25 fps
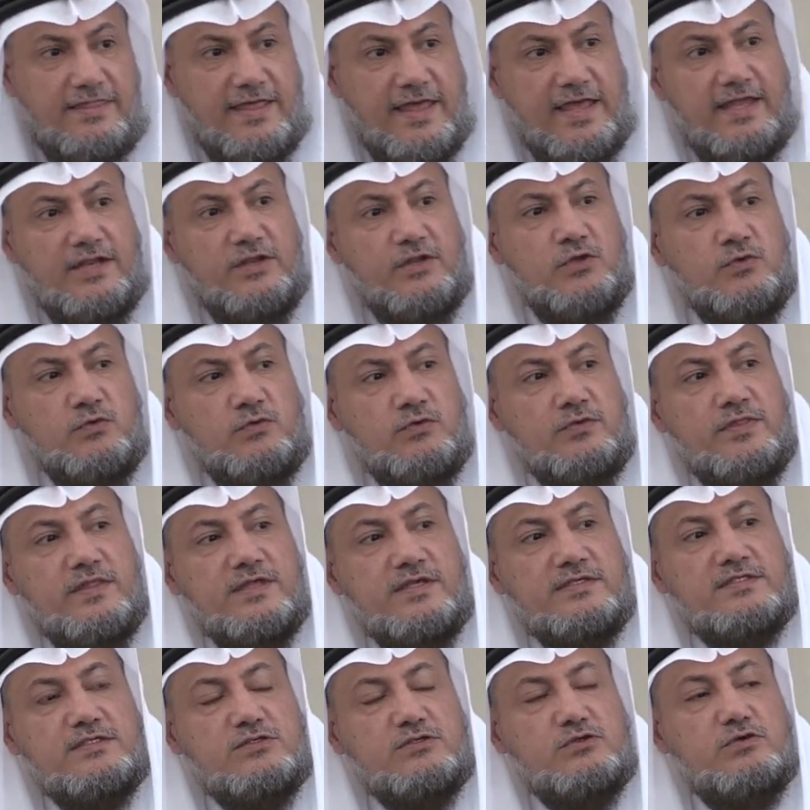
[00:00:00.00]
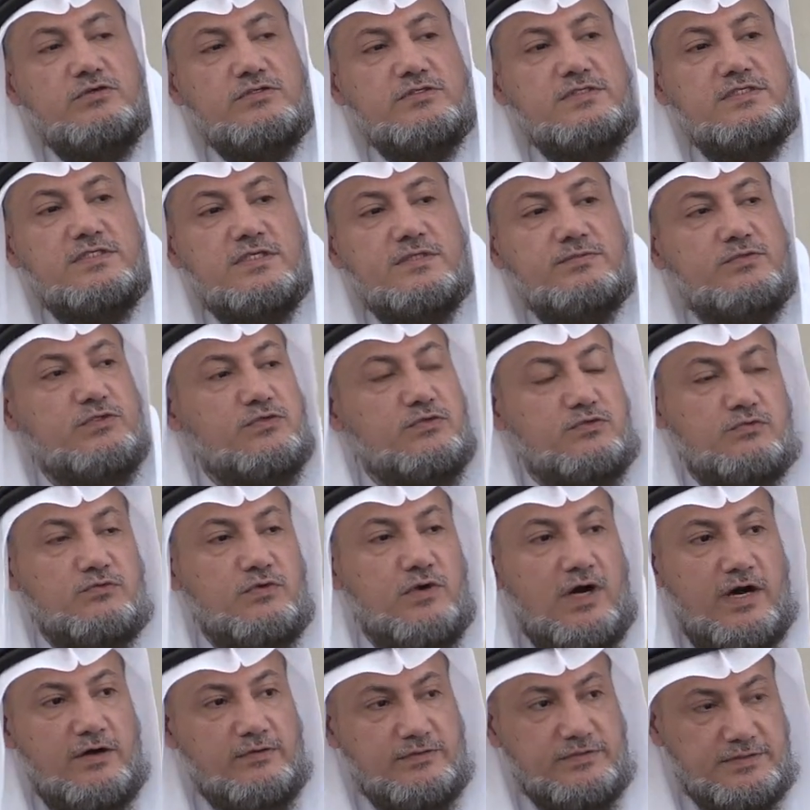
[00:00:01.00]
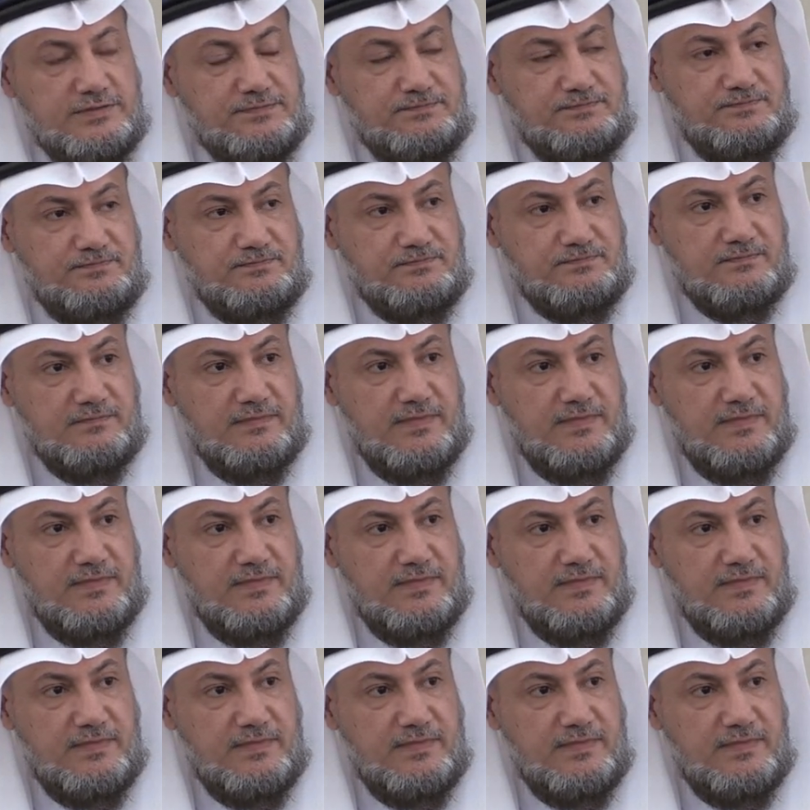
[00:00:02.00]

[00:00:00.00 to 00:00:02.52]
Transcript: They knew this concept throughout